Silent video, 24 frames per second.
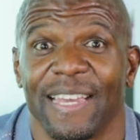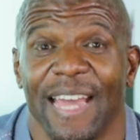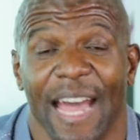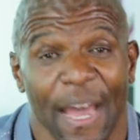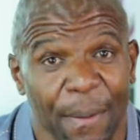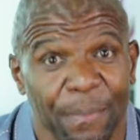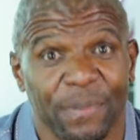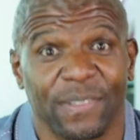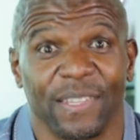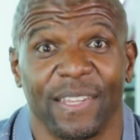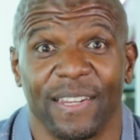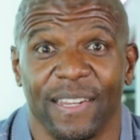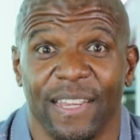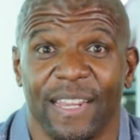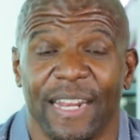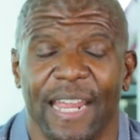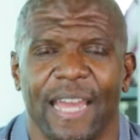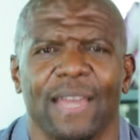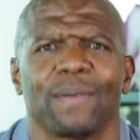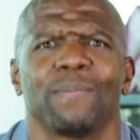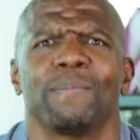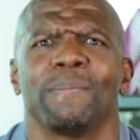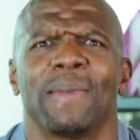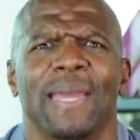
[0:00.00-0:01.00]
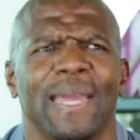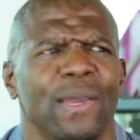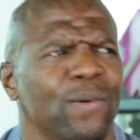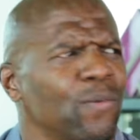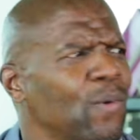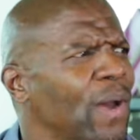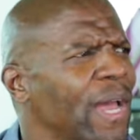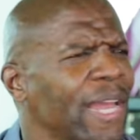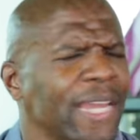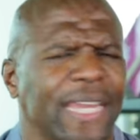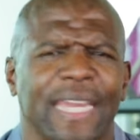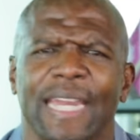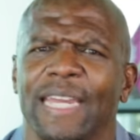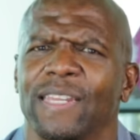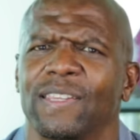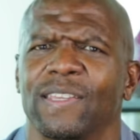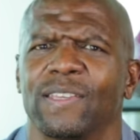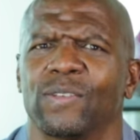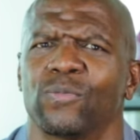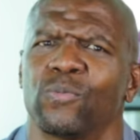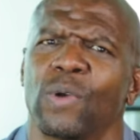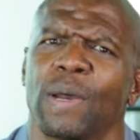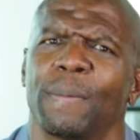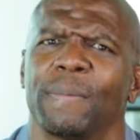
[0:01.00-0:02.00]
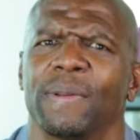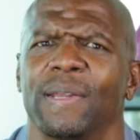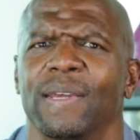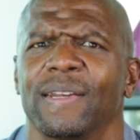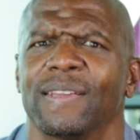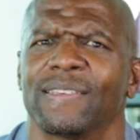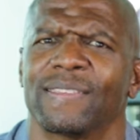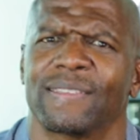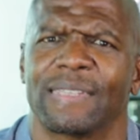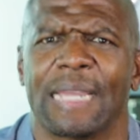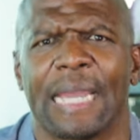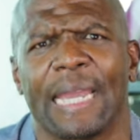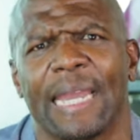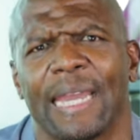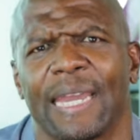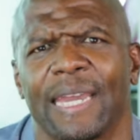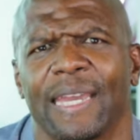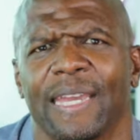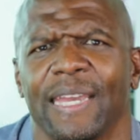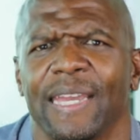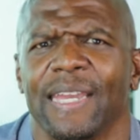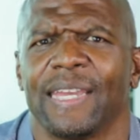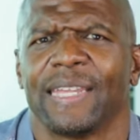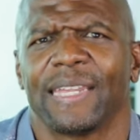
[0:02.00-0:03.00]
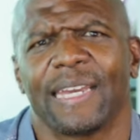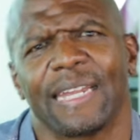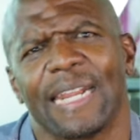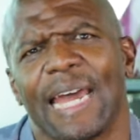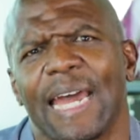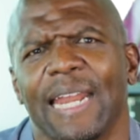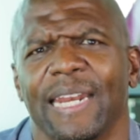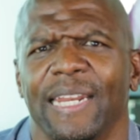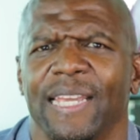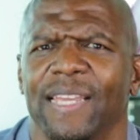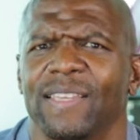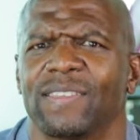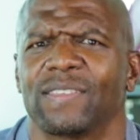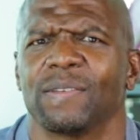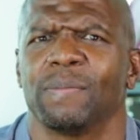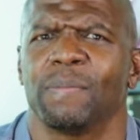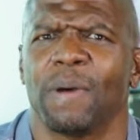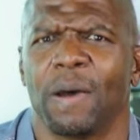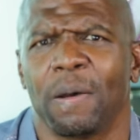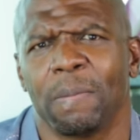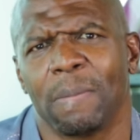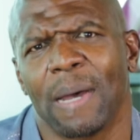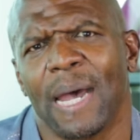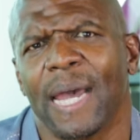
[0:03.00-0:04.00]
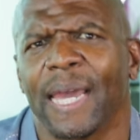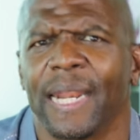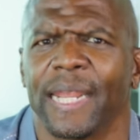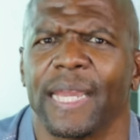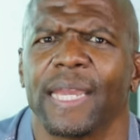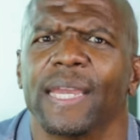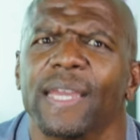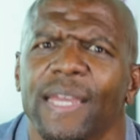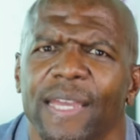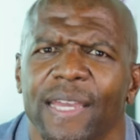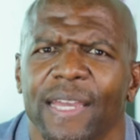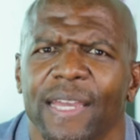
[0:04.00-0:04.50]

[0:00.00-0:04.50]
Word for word: I was sitting there like, man, why can't this woman understand that I need some more money?